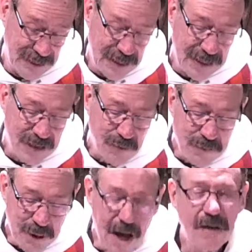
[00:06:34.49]
Can we
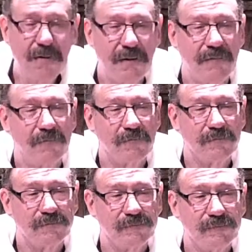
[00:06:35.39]
ponder
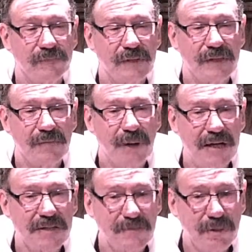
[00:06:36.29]
the
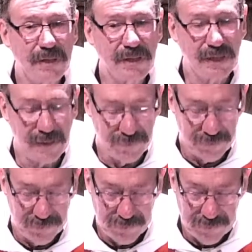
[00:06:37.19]
possibility
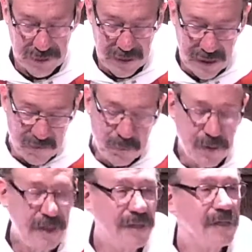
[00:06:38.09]
of
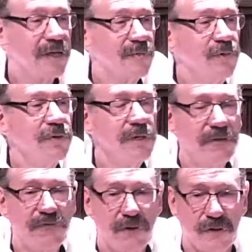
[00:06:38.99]
putting the community
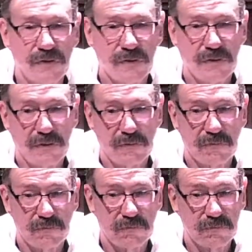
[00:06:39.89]
first?
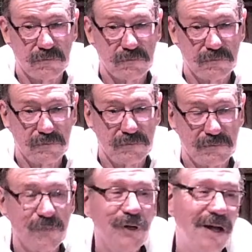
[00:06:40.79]

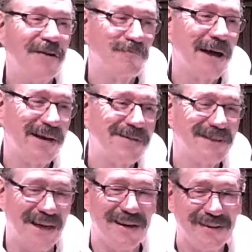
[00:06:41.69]
We all have practice
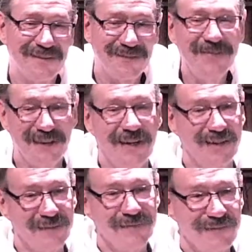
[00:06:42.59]
at it. We've done it.
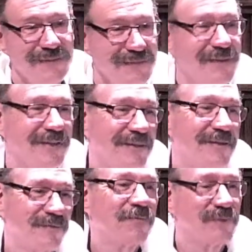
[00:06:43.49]

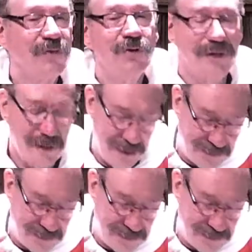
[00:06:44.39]
You're here.